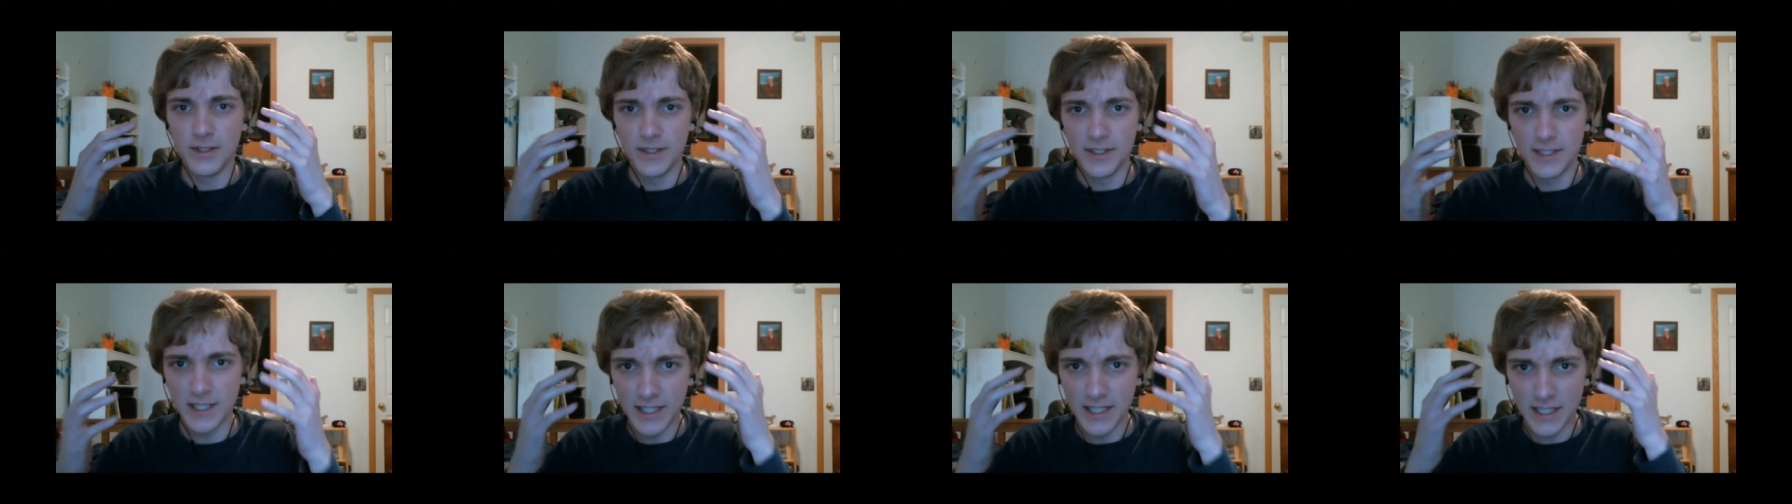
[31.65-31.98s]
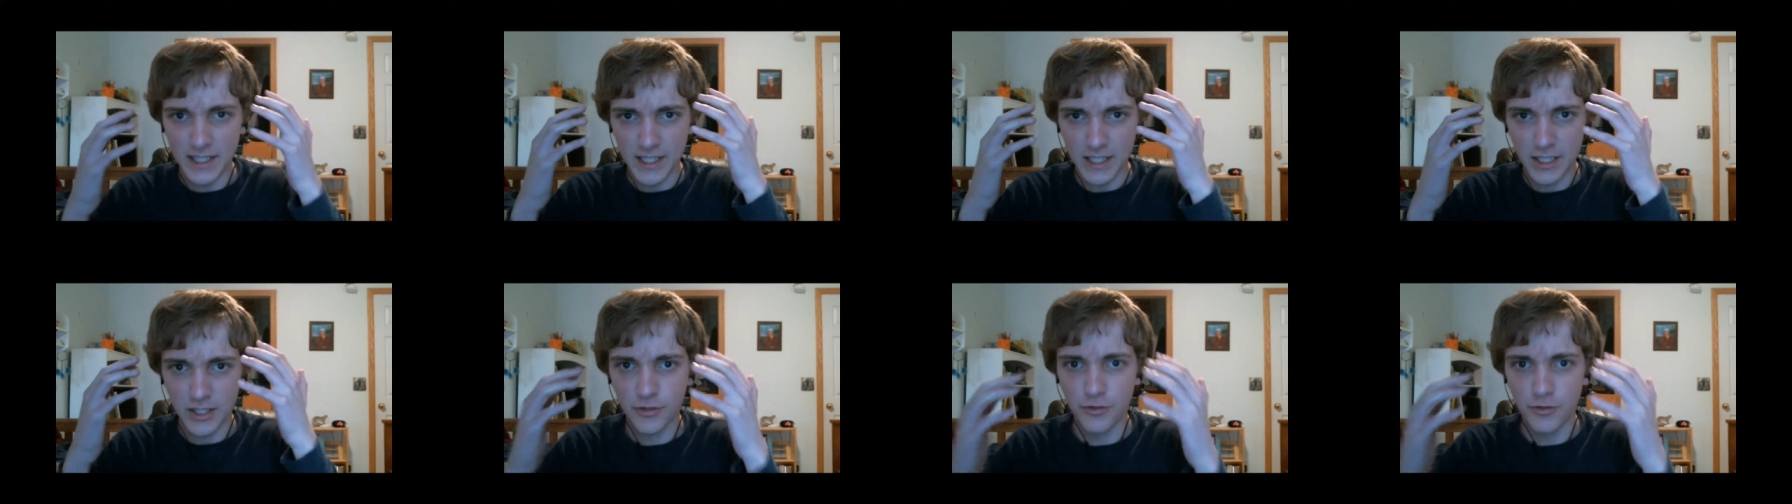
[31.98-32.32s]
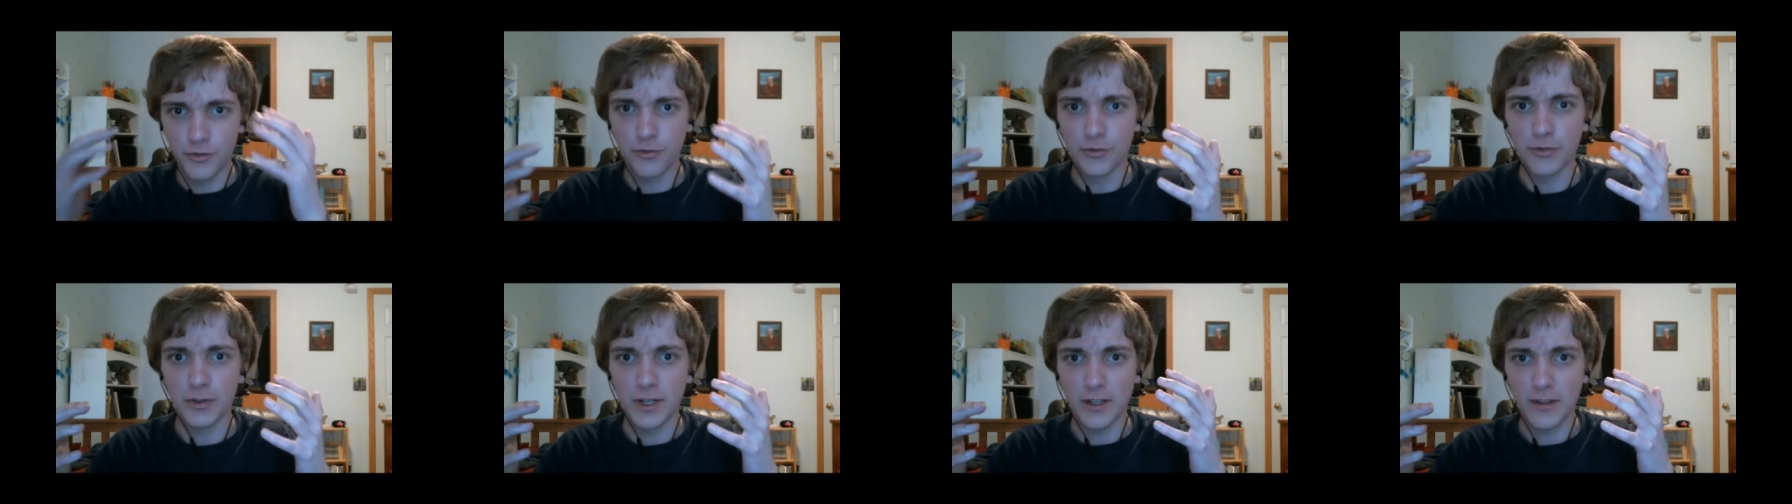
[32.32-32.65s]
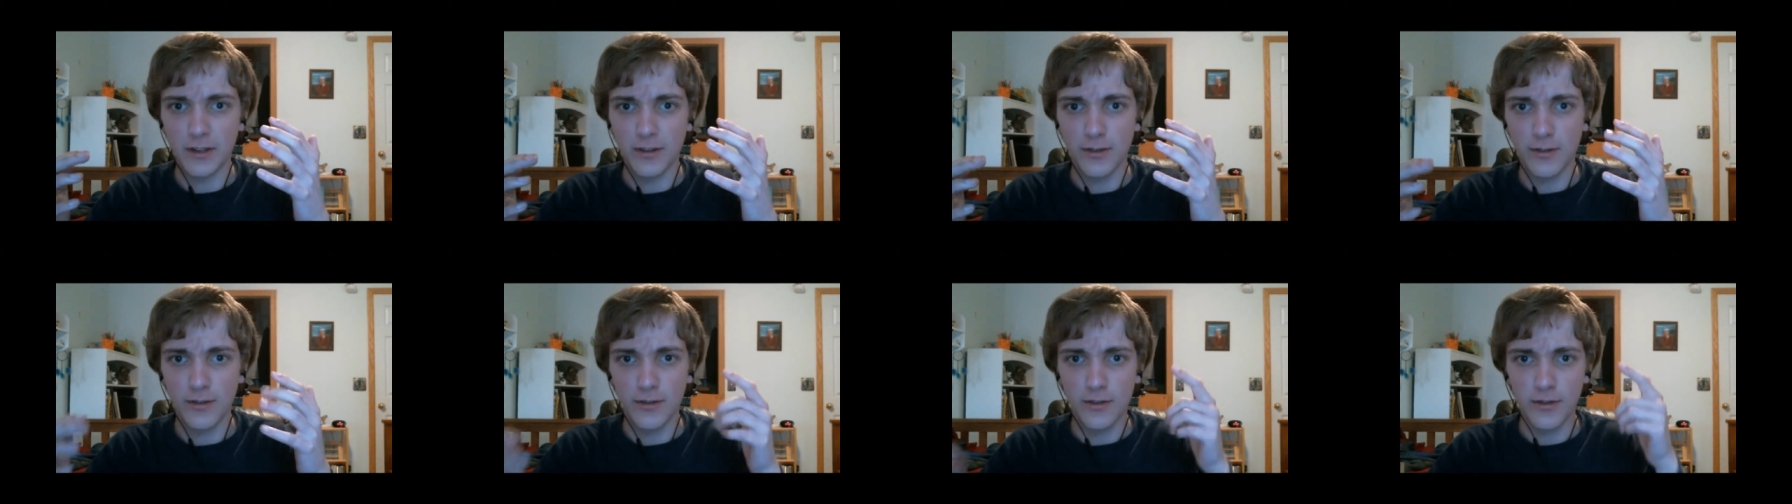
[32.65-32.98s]

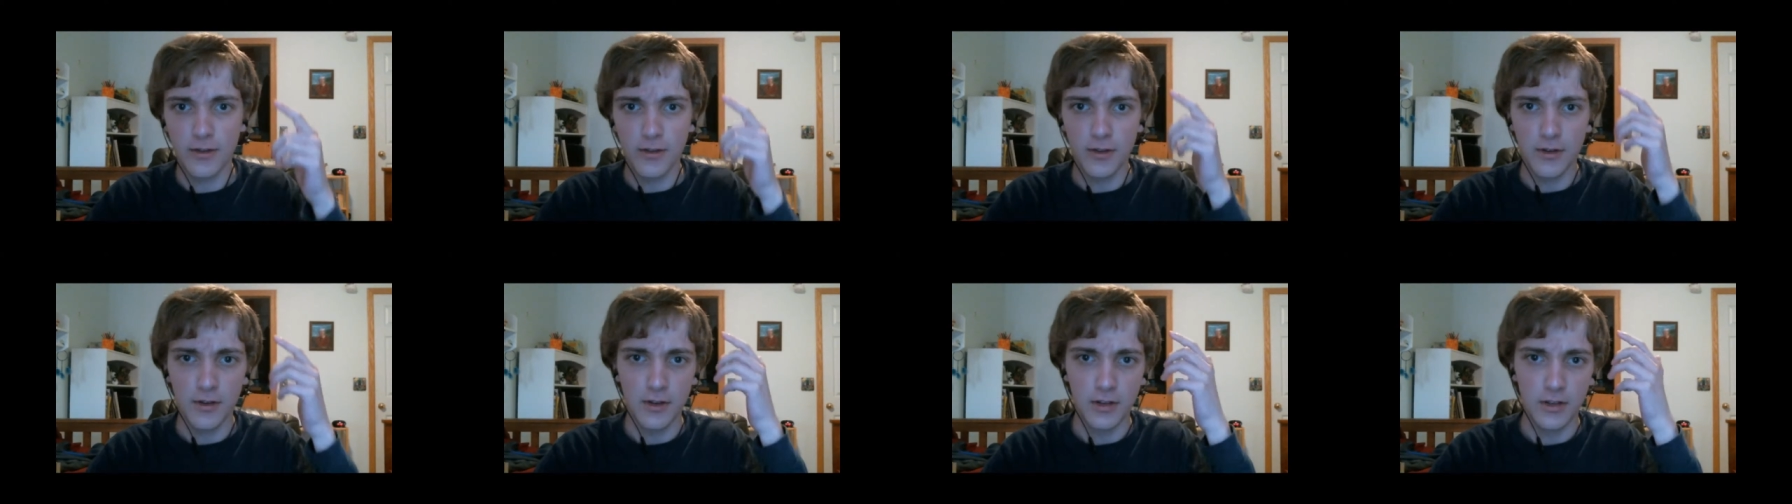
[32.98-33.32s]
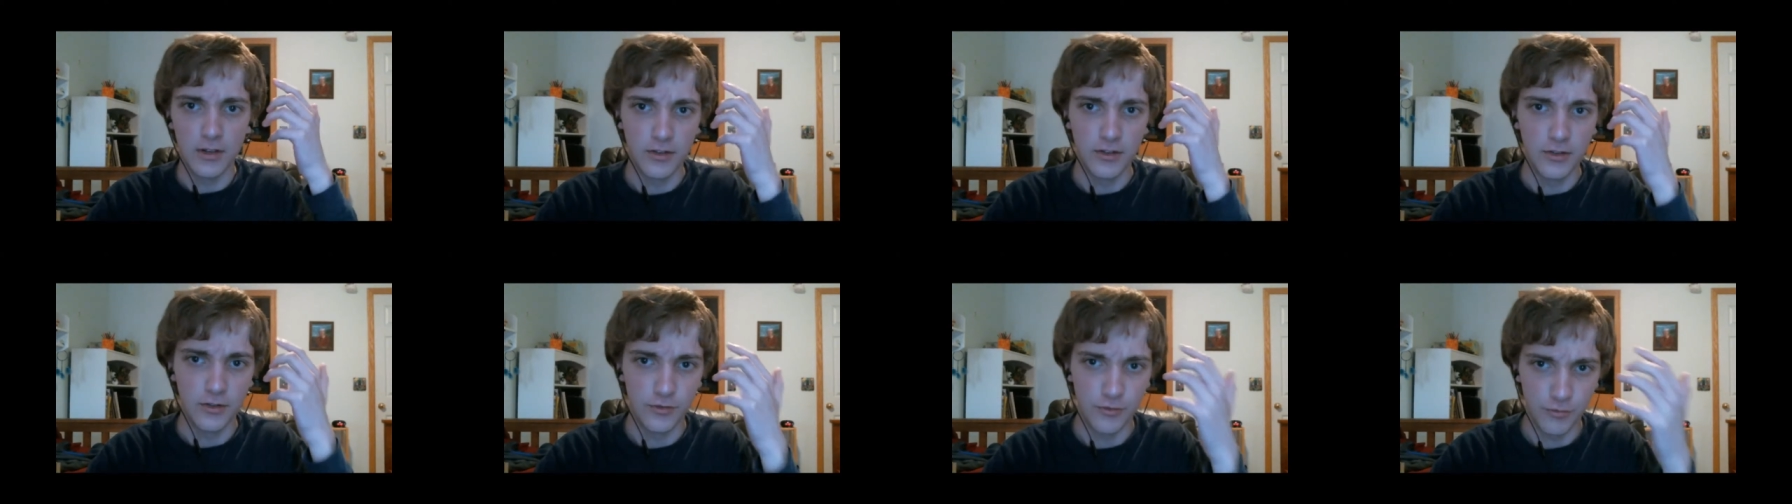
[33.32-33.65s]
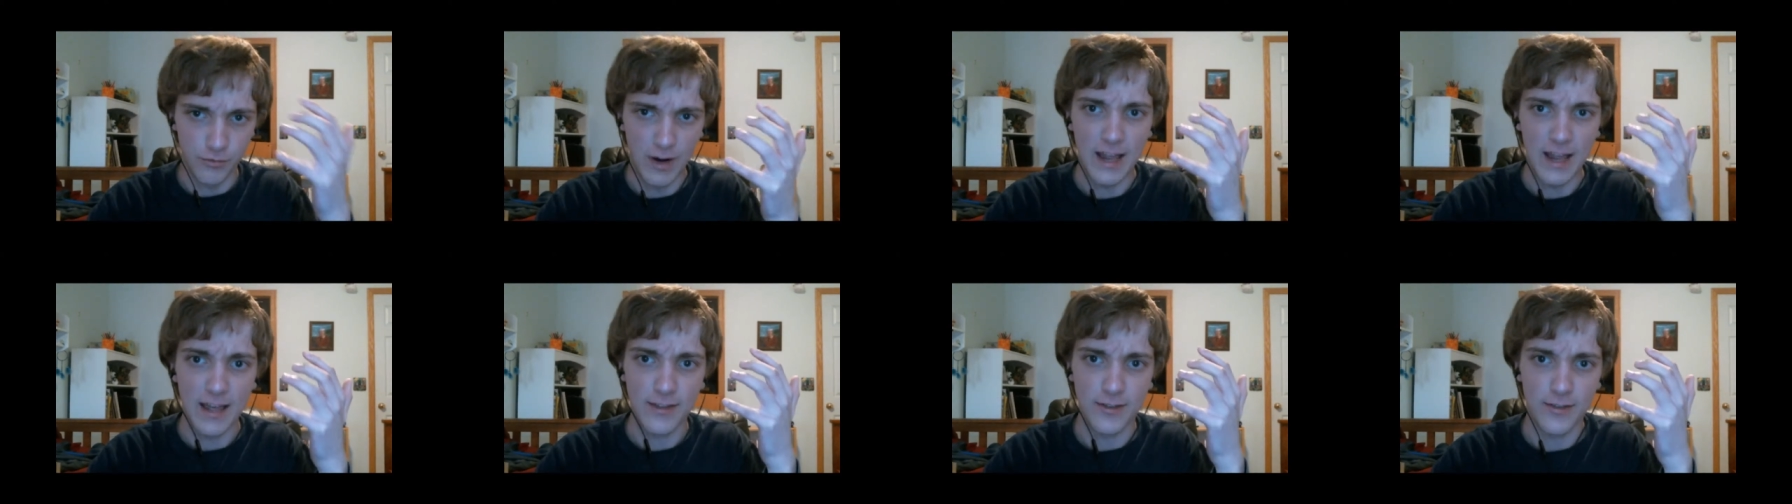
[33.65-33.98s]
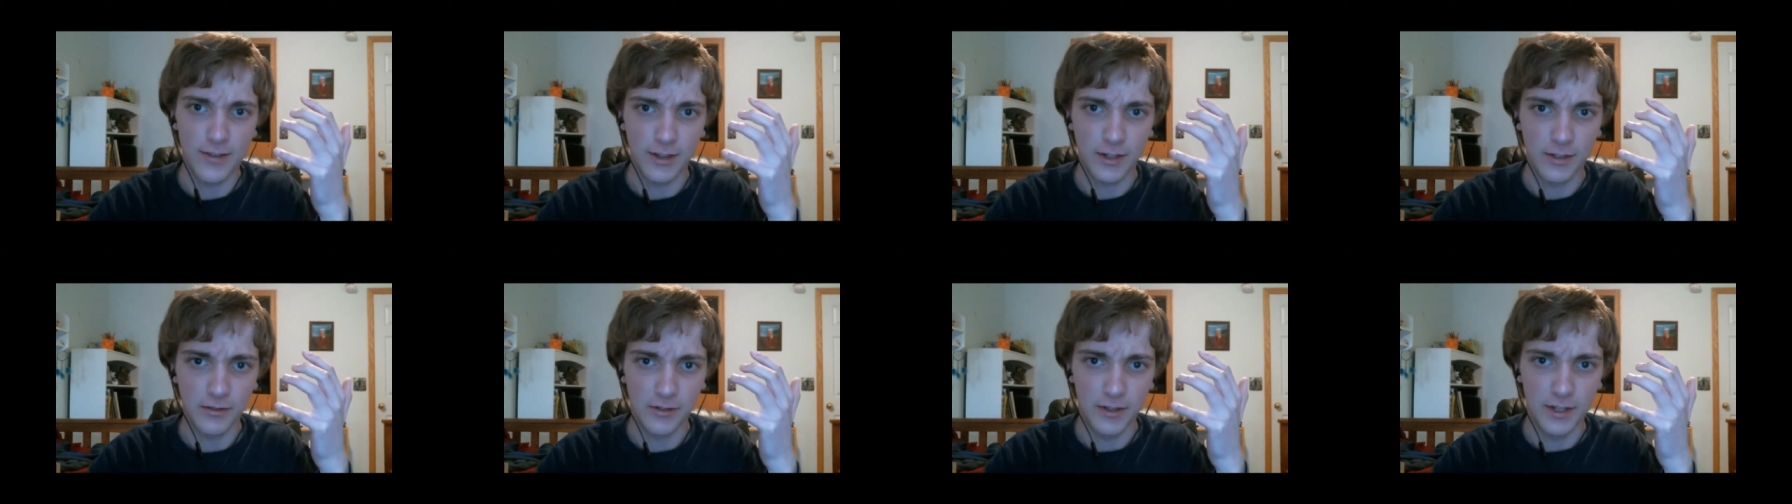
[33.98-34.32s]
decrease
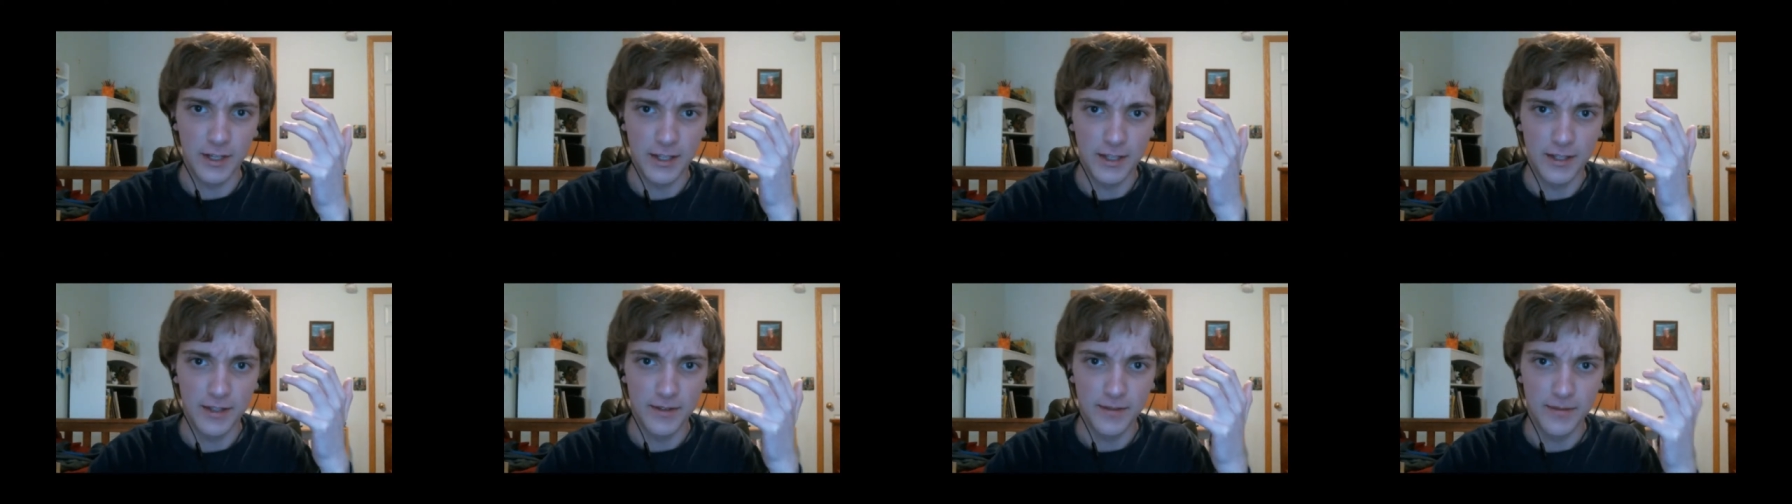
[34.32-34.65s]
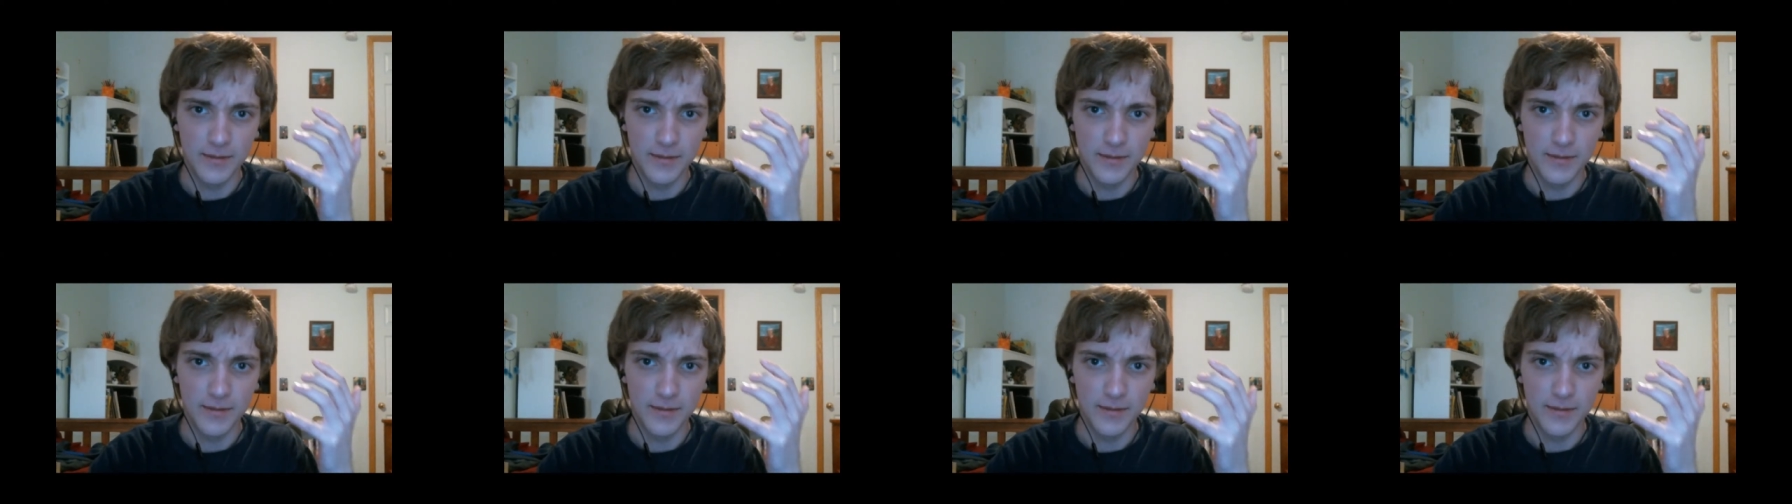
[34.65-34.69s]
drastically.